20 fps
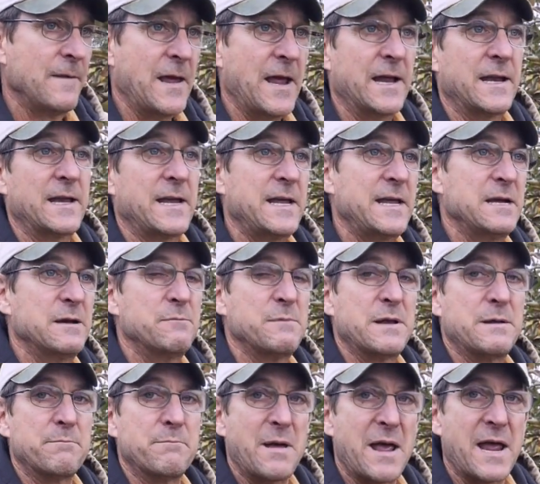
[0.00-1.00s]
and eat them
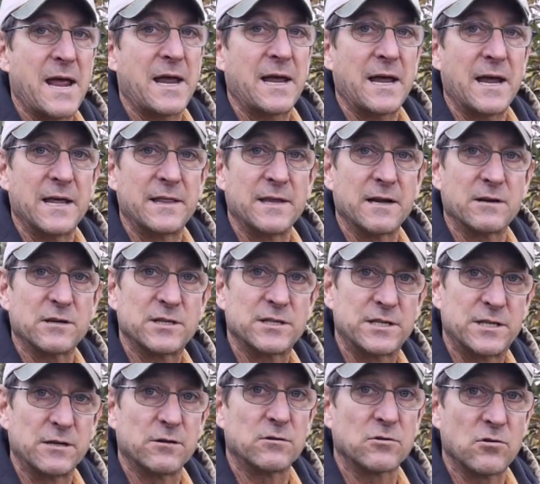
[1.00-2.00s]
in May, and they're
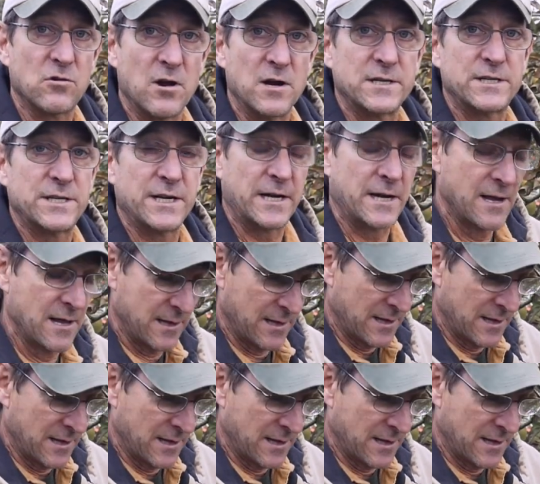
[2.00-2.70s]
still crunchy.